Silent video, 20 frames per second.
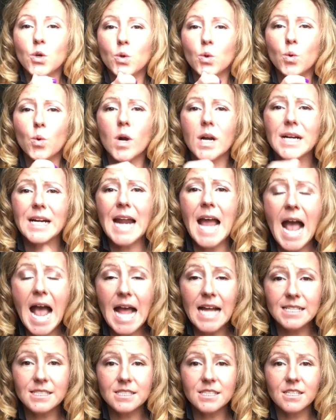who are
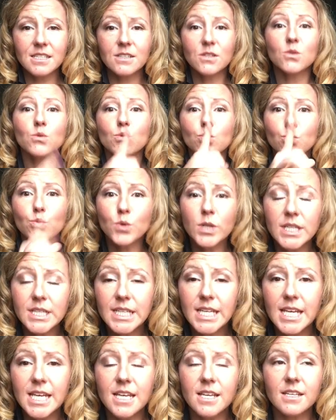not
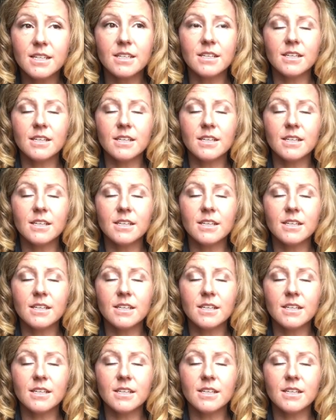really